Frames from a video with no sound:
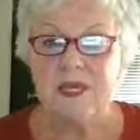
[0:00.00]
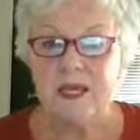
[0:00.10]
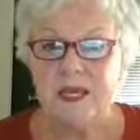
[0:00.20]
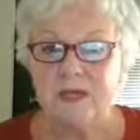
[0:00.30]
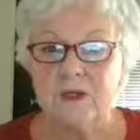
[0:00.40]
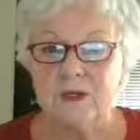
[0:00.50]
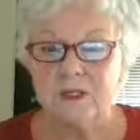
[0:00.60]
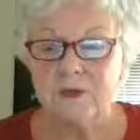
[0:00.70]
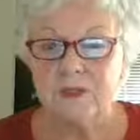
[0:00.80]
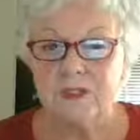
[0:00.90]
and
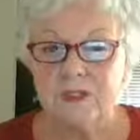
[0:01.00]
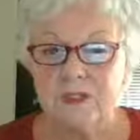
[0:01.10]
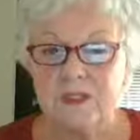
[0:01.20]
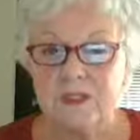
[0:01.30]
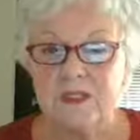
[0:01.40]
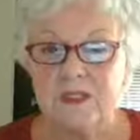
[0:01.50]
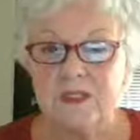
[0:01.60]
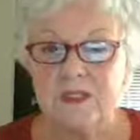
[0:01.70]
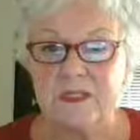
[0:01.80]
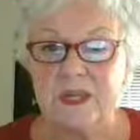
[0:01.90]
Alzheimer's
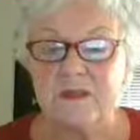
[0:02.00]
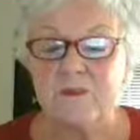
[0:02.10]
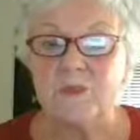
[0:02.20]
disease and